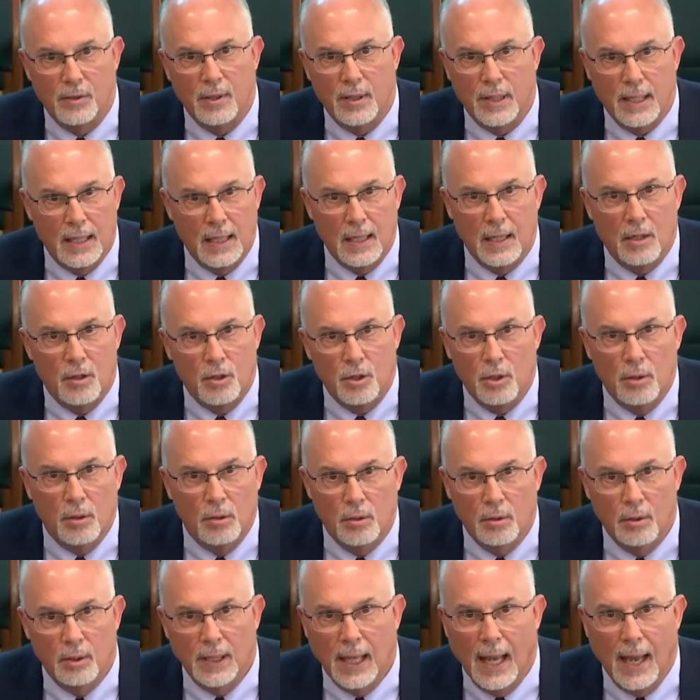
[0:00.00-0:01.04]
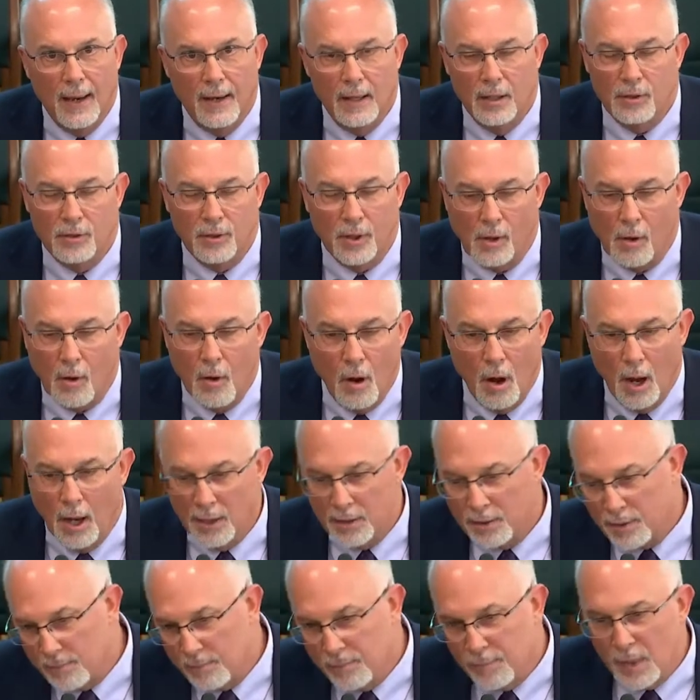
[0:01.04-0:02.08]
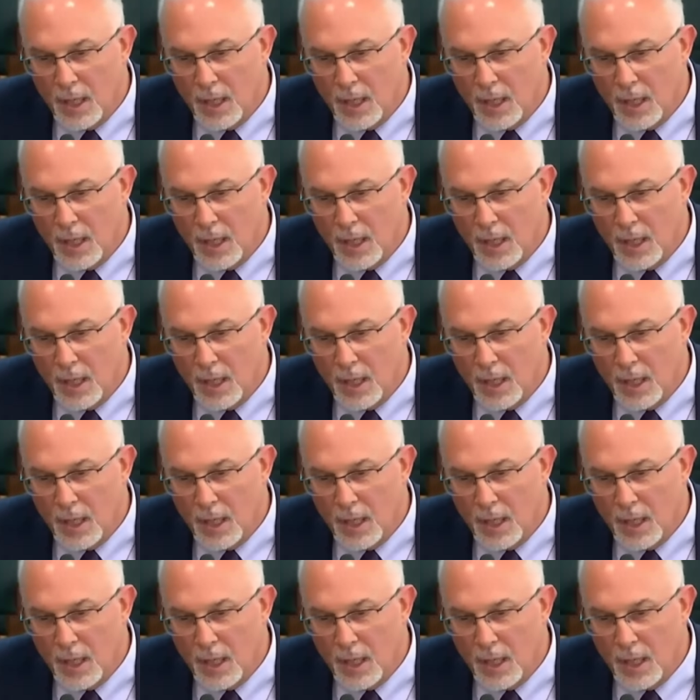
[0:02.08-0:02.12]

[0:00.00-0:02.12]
the issue and that is the cause.